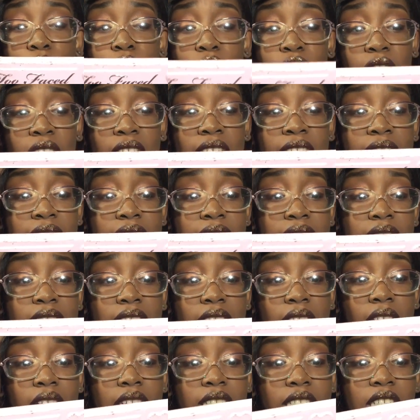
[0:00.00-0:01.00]
Faced
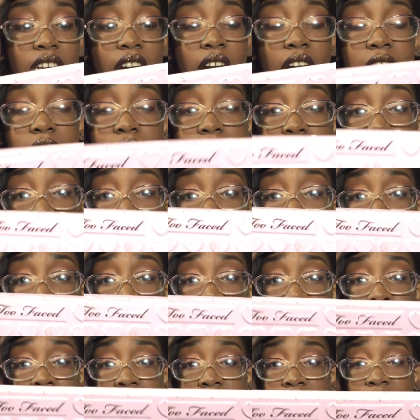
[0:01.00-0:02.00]
Chocolate
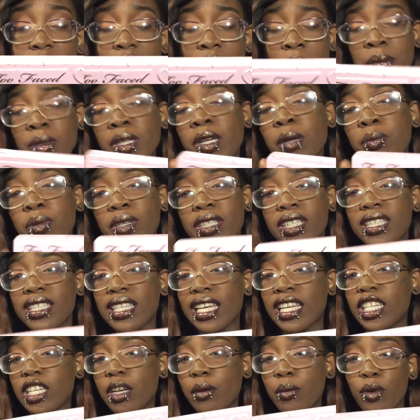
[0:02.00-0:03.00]
Bonbons. I'm going to put this
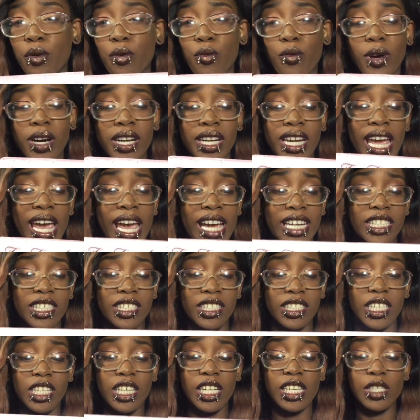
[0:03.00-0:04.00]
at number 1
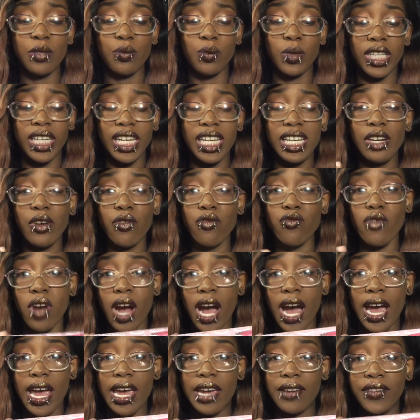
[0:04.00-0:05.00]
actually. Because when it
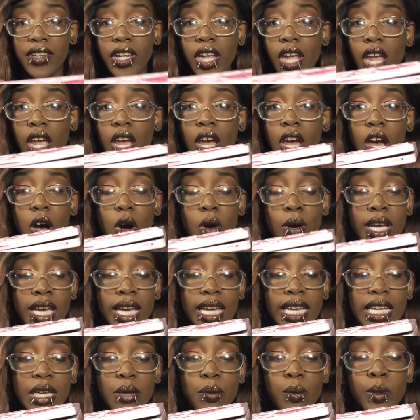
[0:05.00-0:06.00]
arrived,
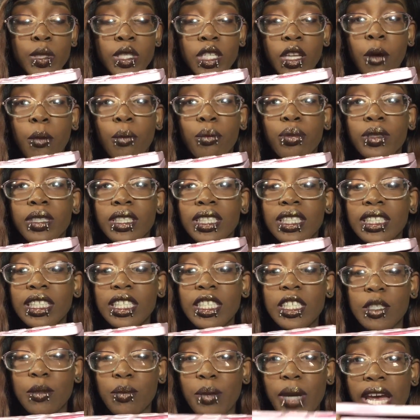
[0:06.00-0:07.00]
okay, it was completely
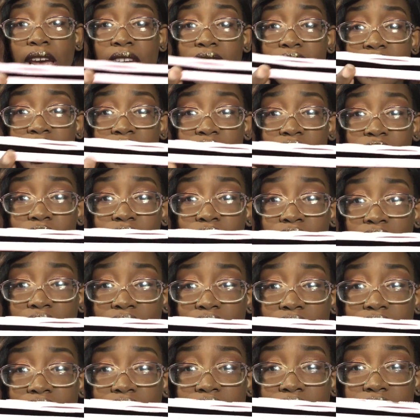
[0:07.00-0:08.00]
smashed. Like, look
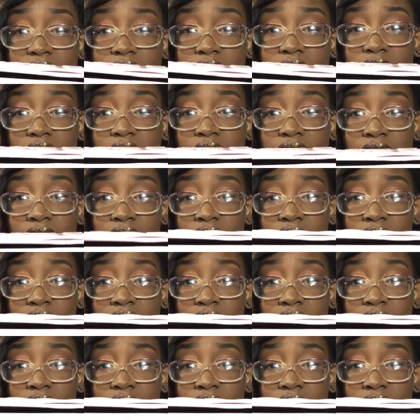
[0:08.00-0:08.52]
at it.